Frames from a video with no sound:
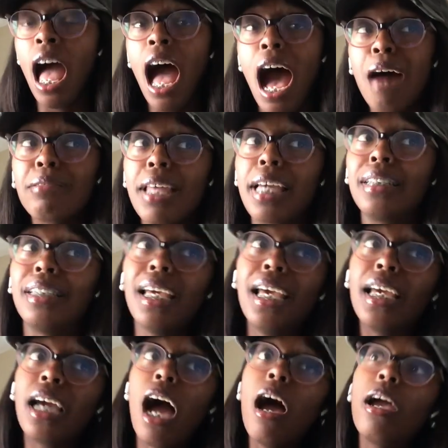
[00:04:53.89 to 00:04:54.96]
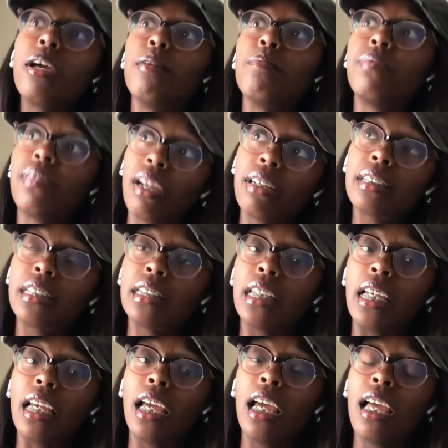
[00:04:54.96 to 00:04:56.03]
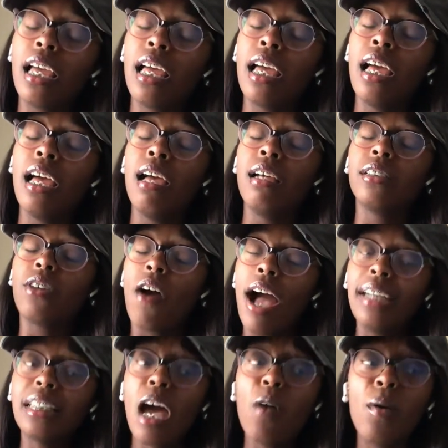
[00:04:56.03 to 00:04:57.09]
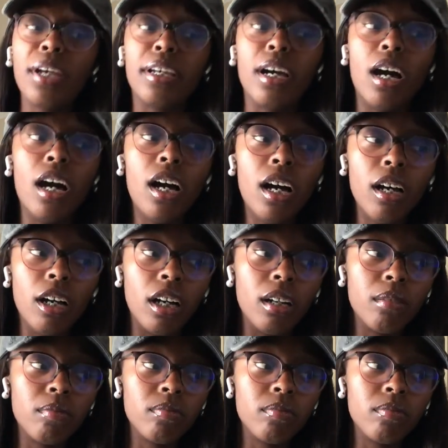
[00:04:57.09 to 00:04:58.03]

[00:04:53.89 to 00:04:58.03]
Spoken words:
I was like, dang, I am thirsty. So as I wake up,